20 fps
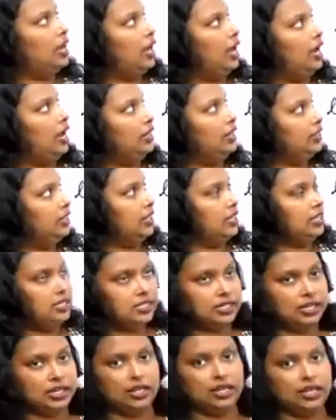and
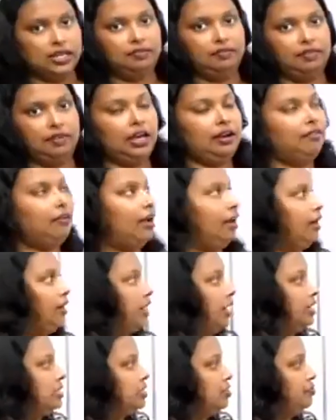this we can write
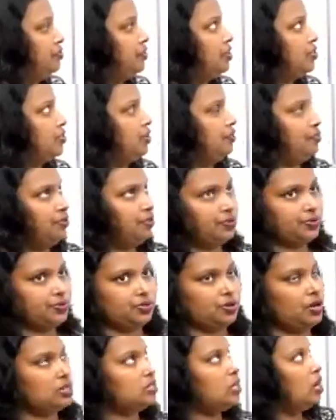as difference of two
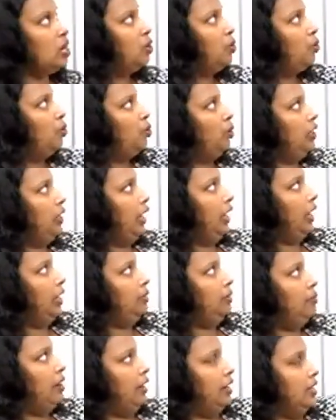squares. Root
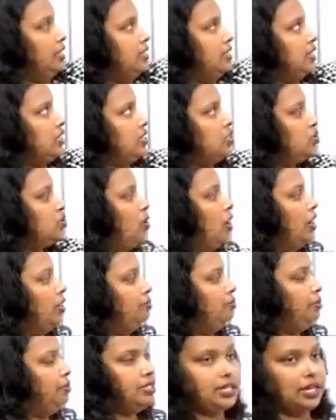8 minus x
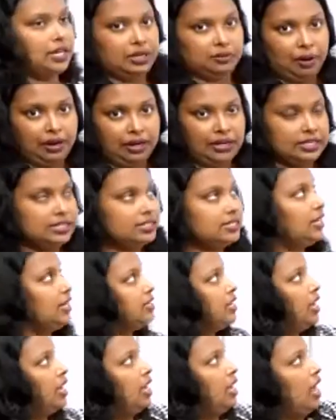squared means 8 minus
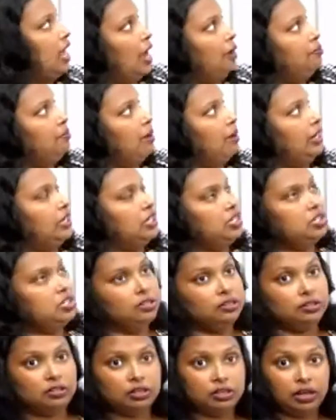x, and minus
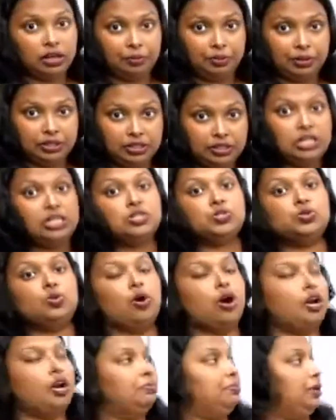3
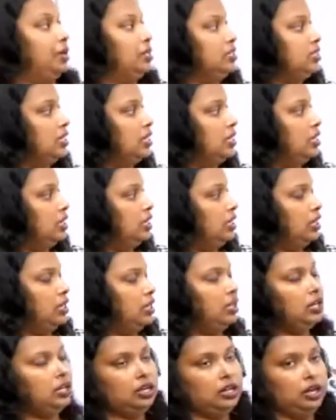squared means
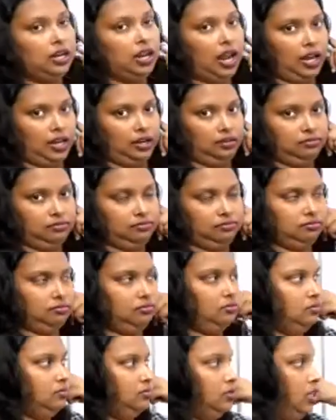9.
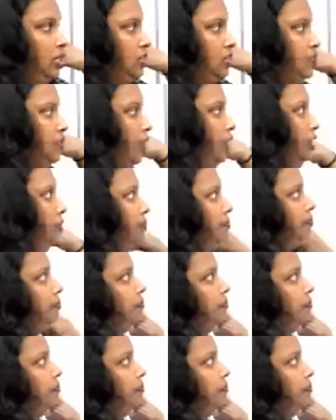That's why.